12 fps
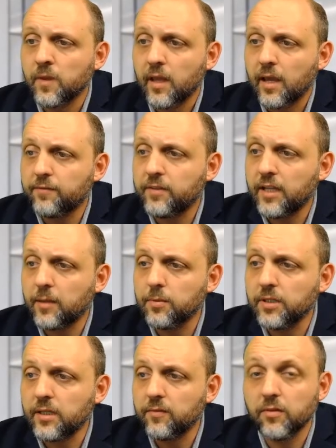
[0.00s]
FDA
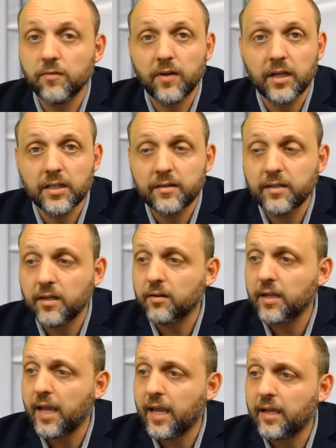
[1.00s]
believes the
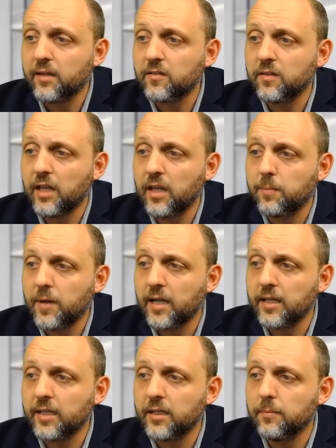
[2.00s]
voluntary ASCA
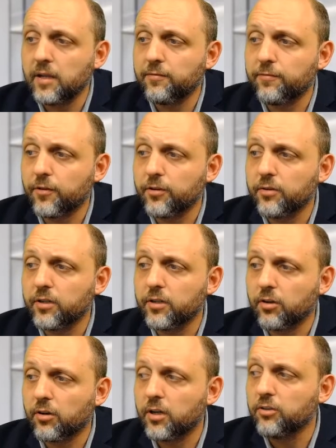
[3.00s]
Pilot may further
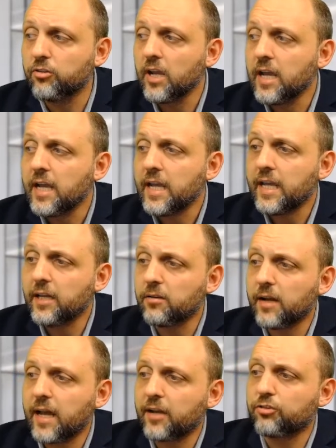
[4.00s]
encourage
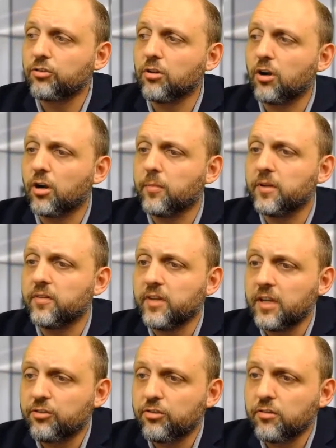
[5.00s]
international
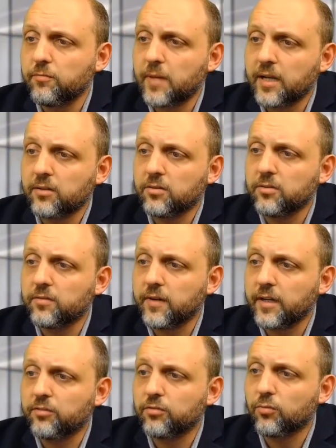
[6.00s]
harmonization of medical
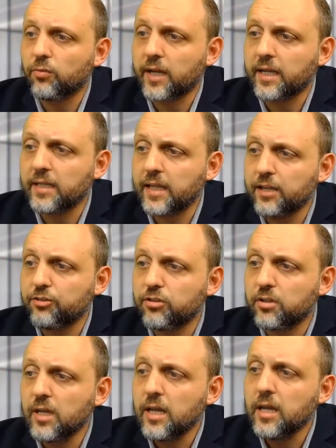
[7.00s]
device
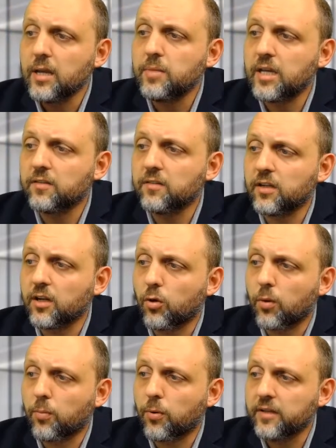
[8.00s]
regulation because it
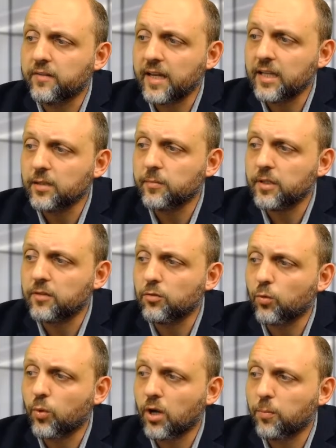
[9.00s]
incorporates elements,
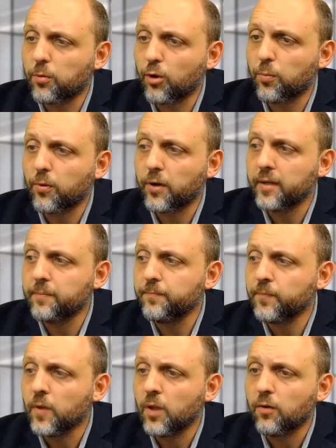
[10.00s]
where appropriate,
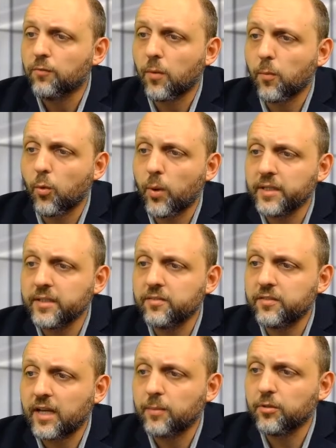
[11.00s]
from a
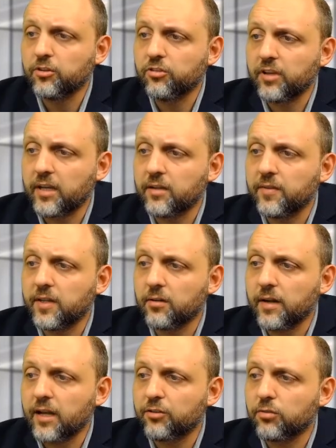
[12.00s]
well-established set of
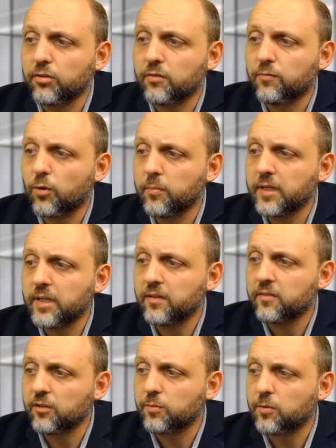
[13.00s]
international conformity
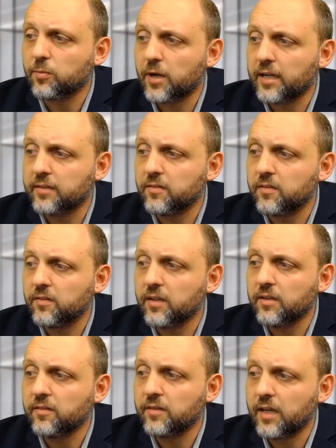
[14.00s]
assessment practices
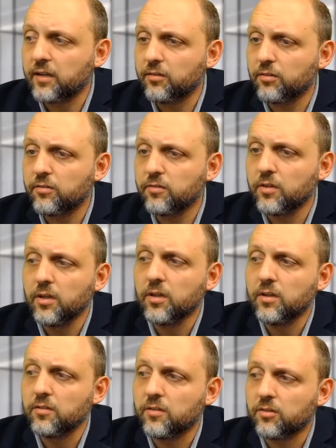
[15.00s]
and standards,
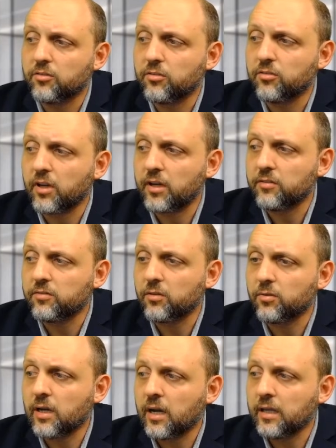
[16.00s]
such as
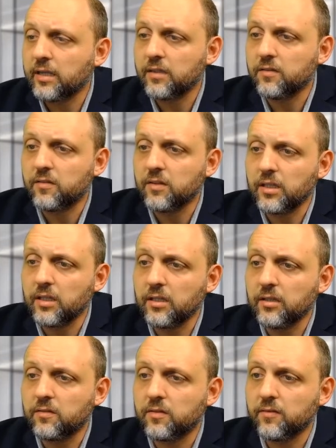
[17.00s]
ISO
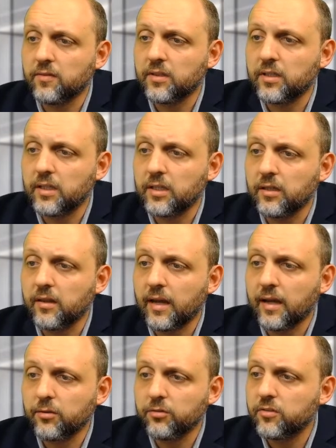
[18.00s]
IEC
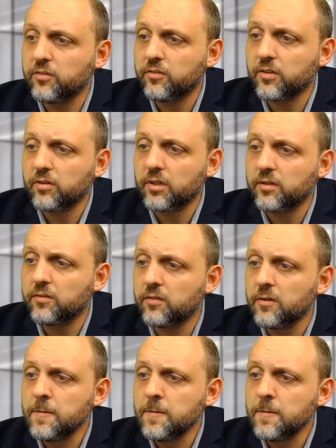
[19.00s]
17000 series.